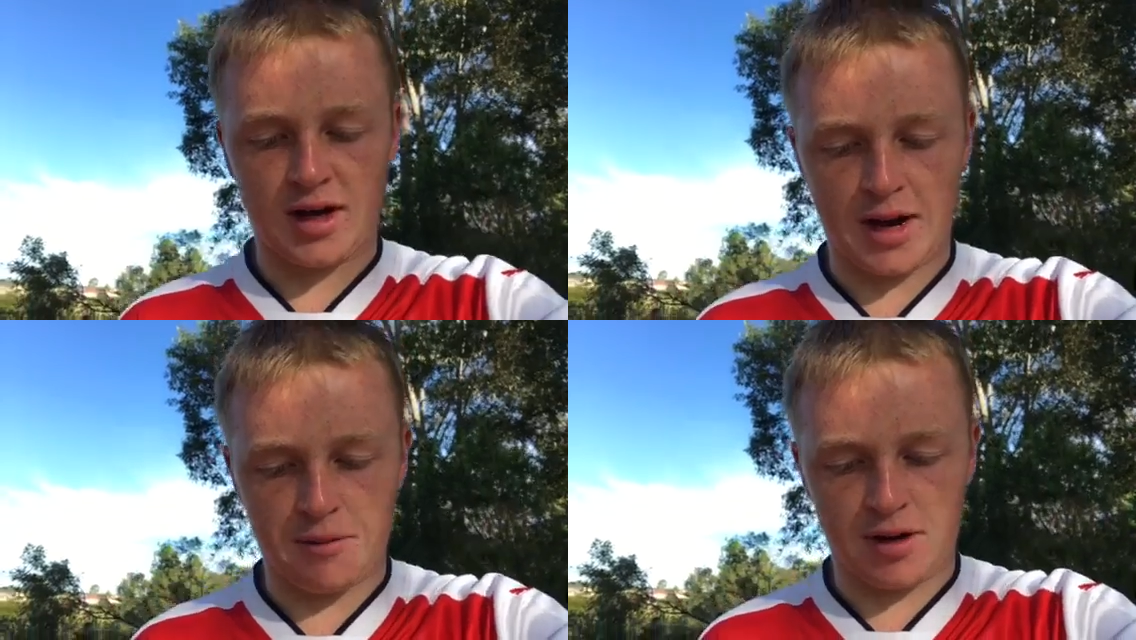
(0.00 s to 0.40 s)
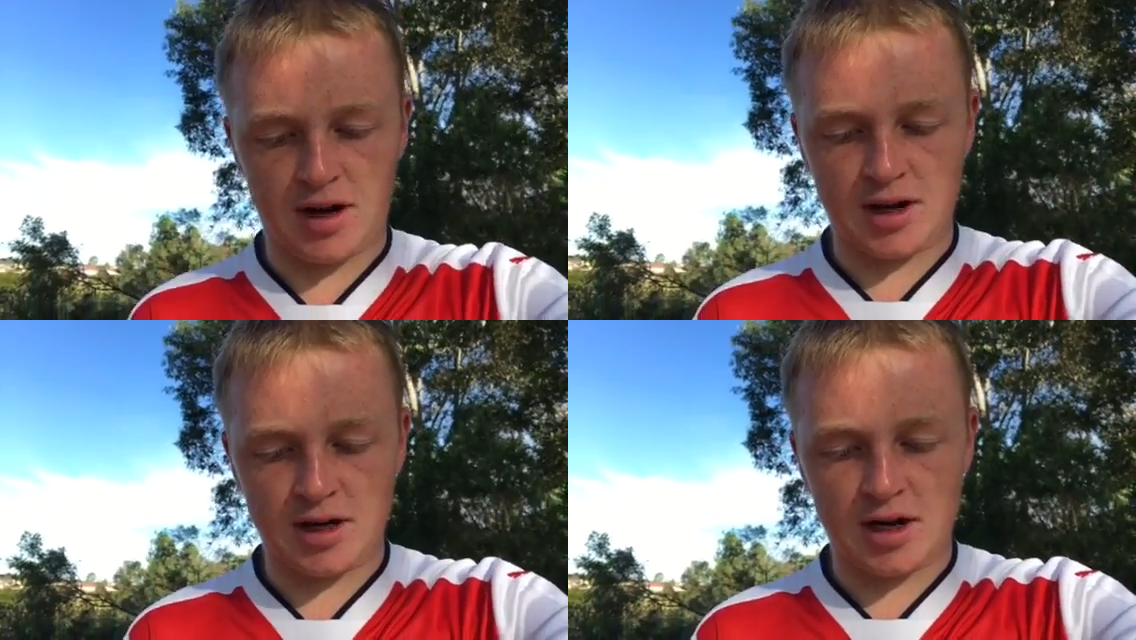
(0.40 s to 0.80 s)
Kevin
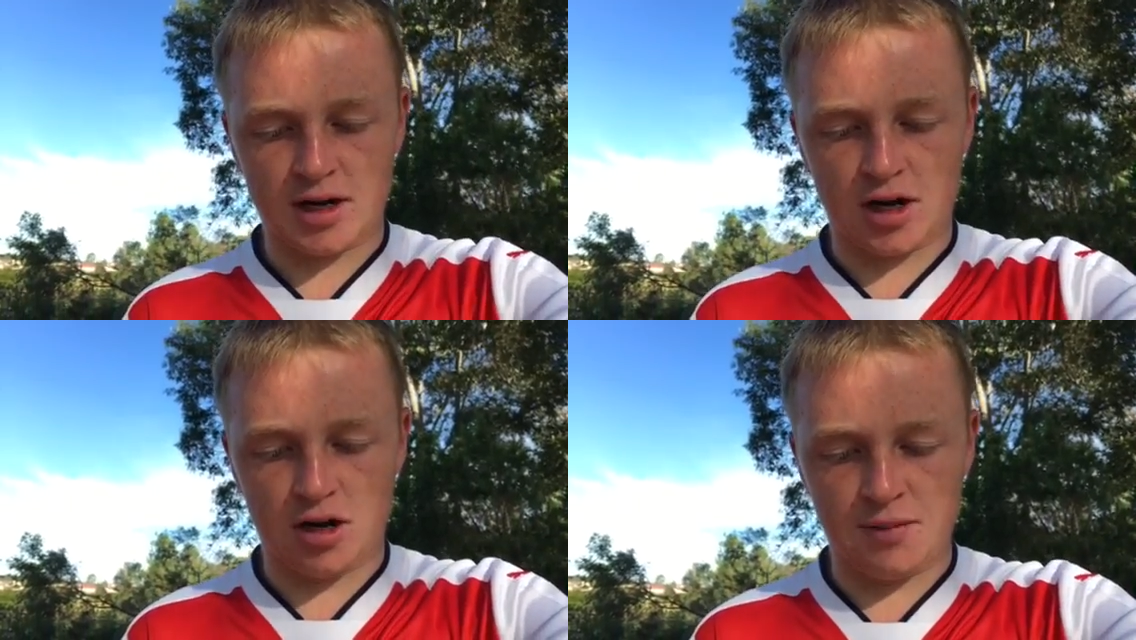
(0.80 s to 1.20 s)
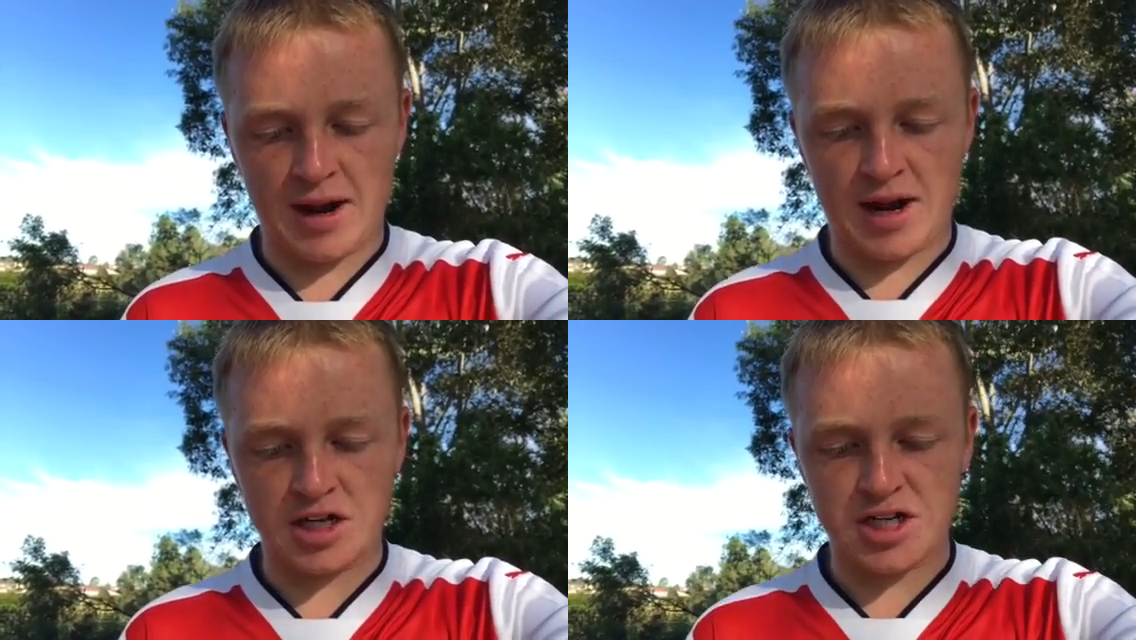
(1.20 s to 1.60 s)
Agar, Kyle
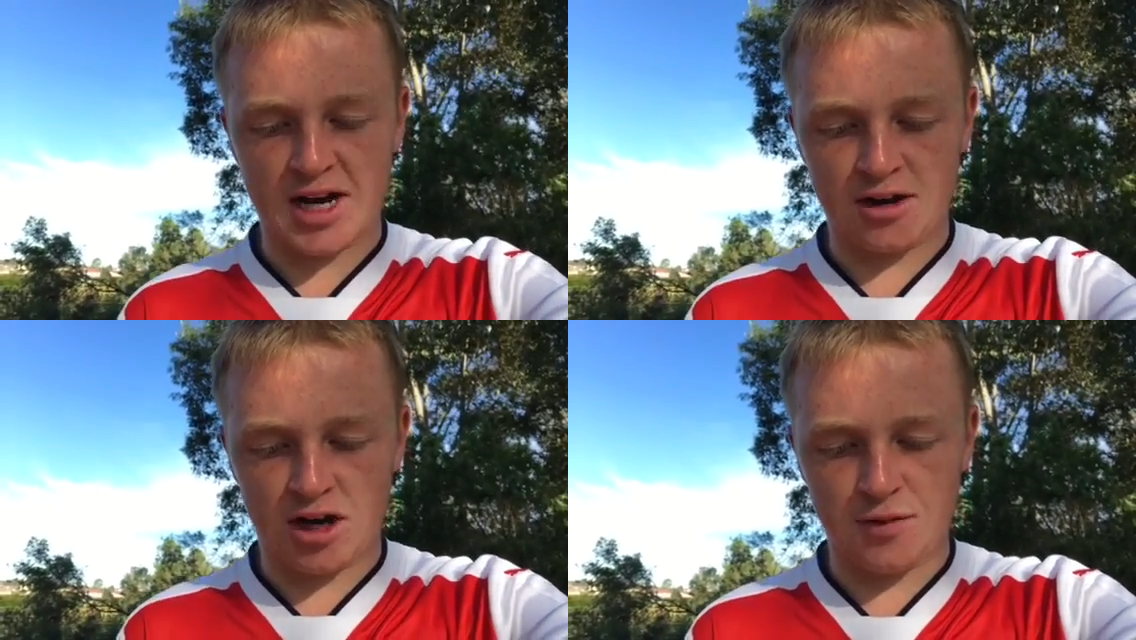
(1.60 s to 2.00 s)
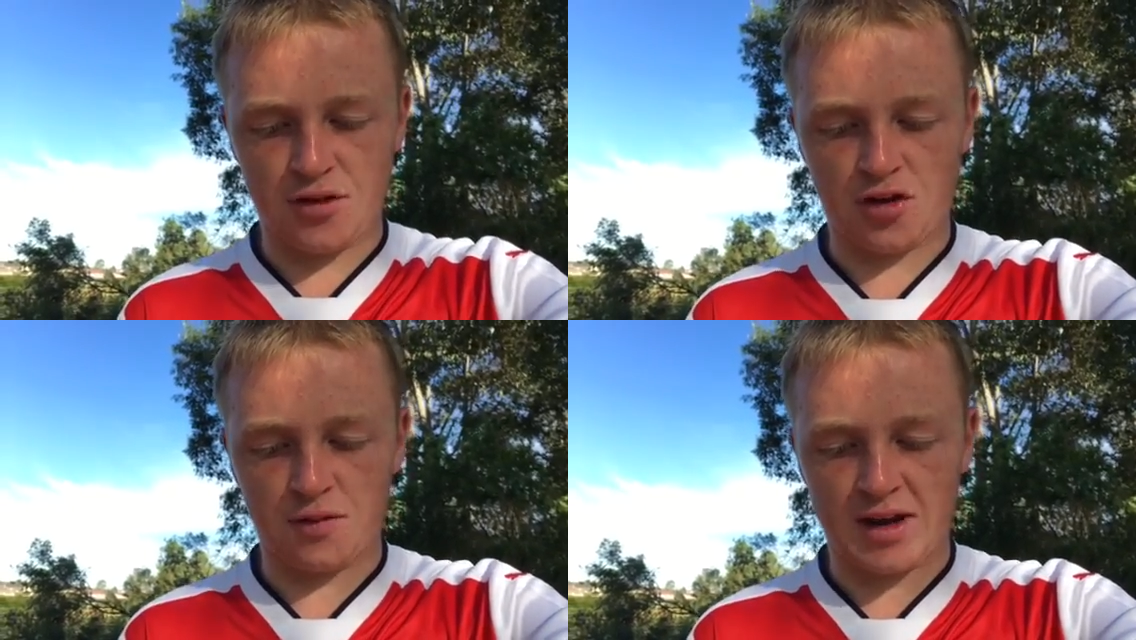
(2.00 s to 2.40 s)
Bent, Jake
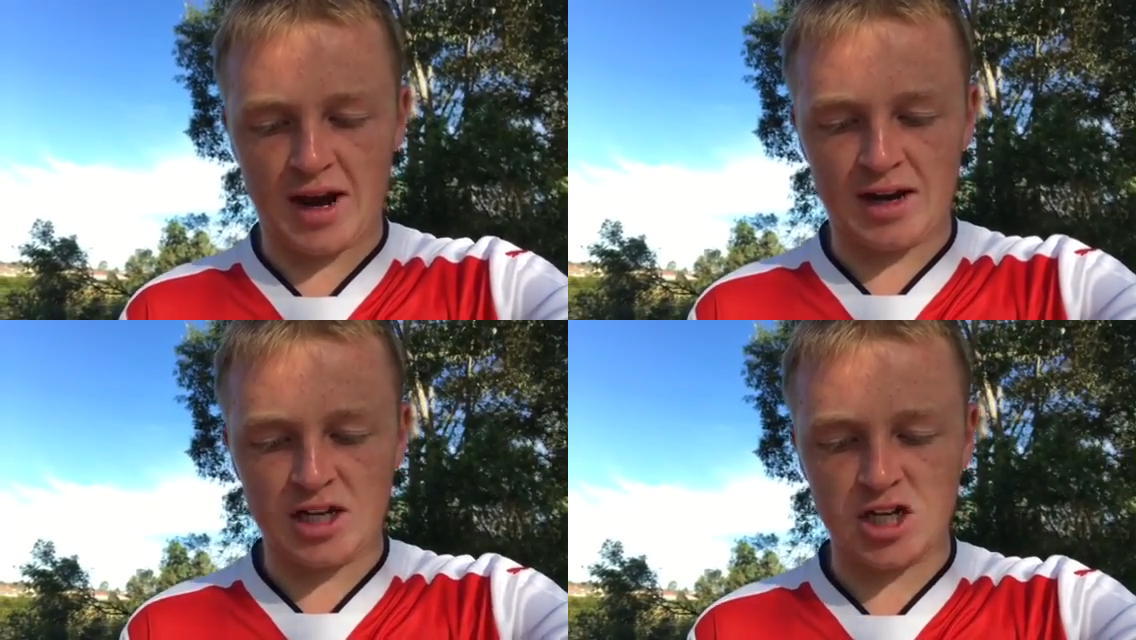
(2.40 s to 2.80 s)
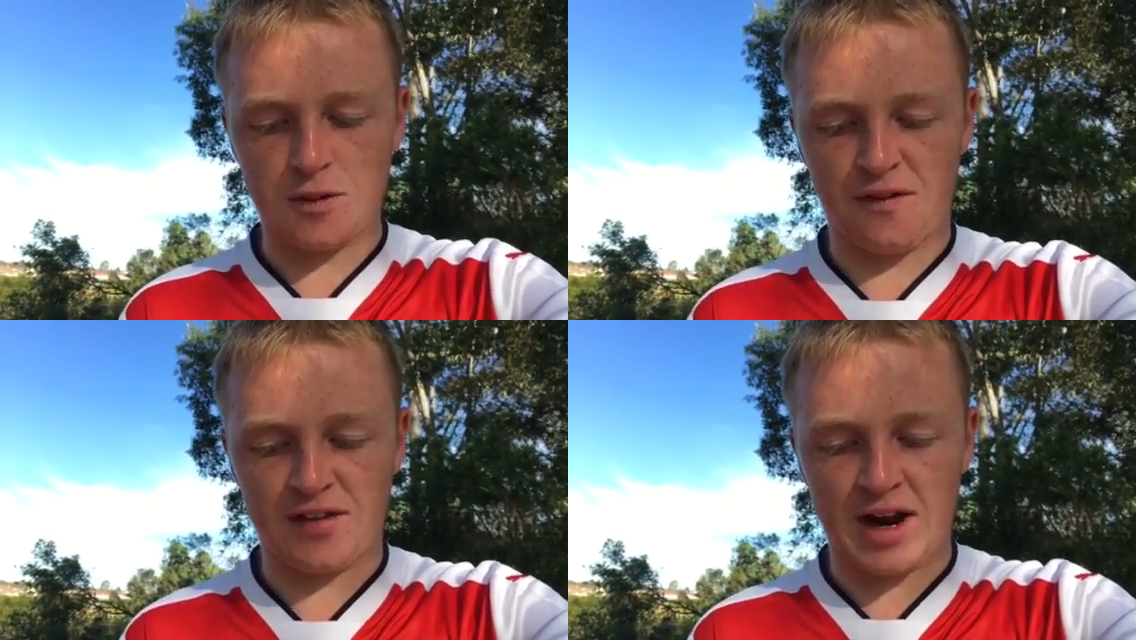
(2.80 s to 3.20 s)
Hyman, Tom Candy,
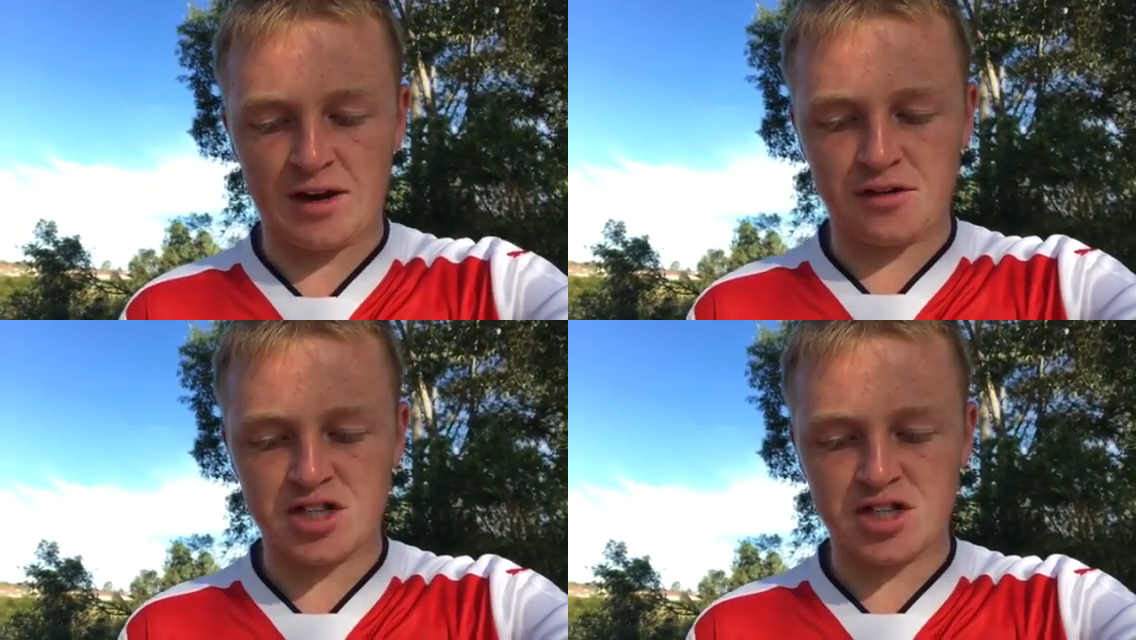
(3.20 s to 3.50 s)
Jeremy Fernandez,